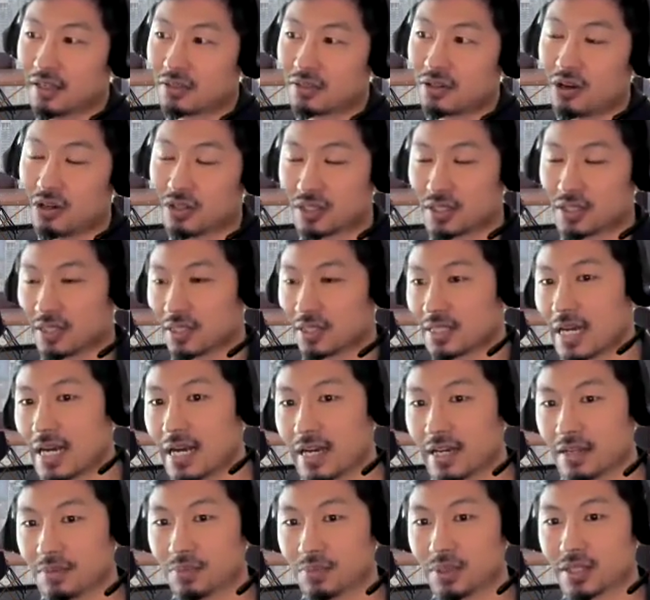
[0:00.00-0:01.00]
tossed
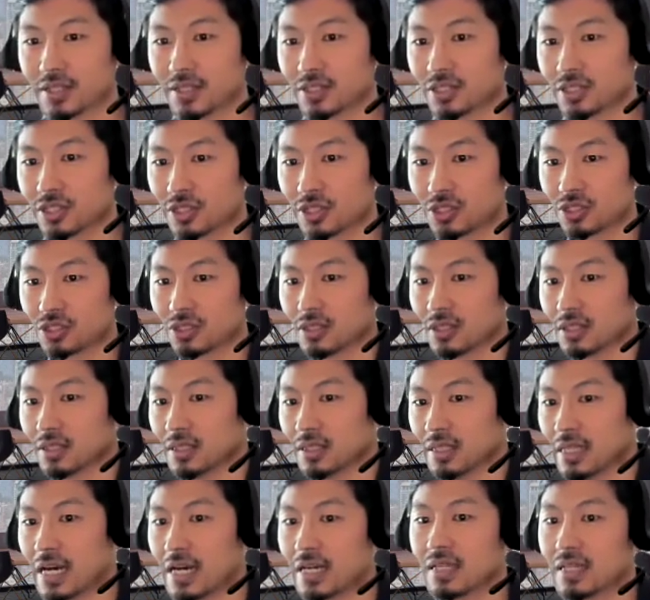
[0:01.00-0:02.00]
aside because there's
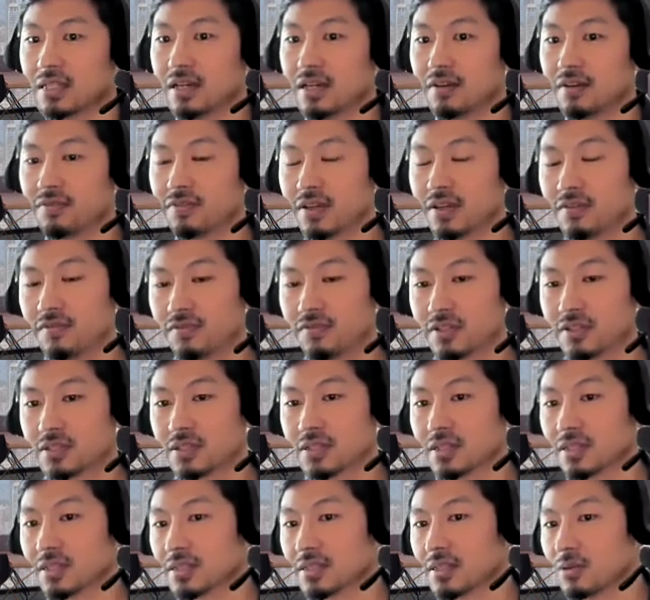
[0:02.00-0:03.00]
not enough
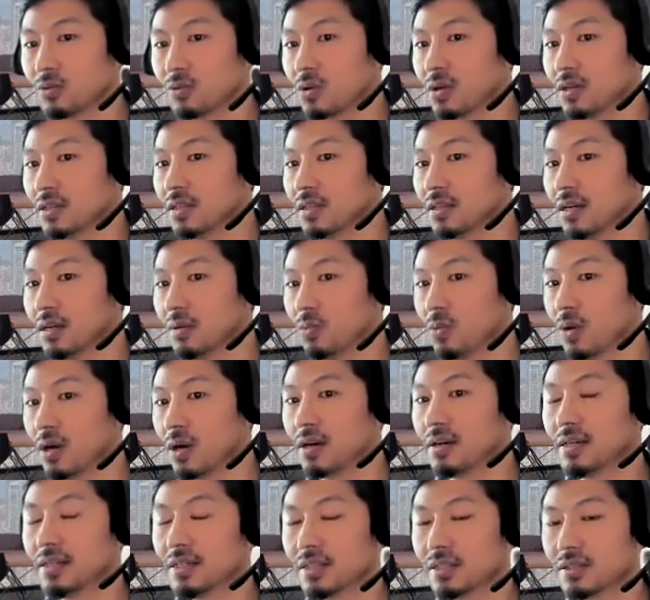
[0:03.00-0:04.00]
emphasis or an
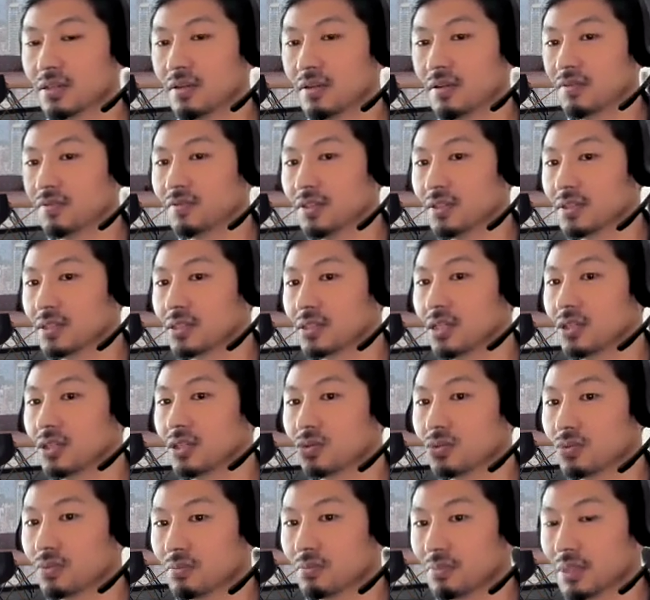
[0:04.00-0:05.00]
awareness of this
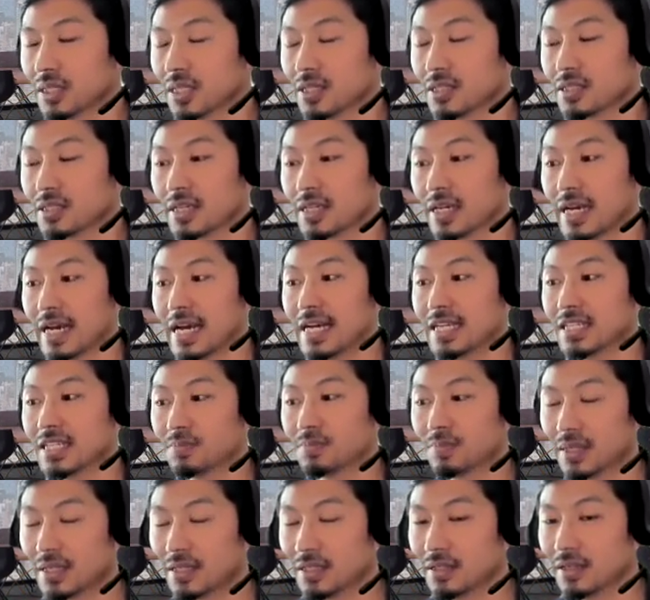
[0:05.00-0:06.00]
tissue because it
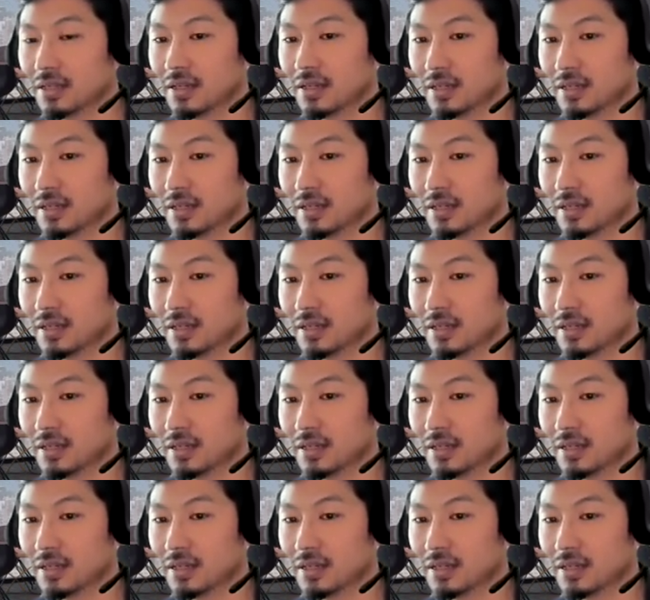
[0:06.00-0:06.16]
has been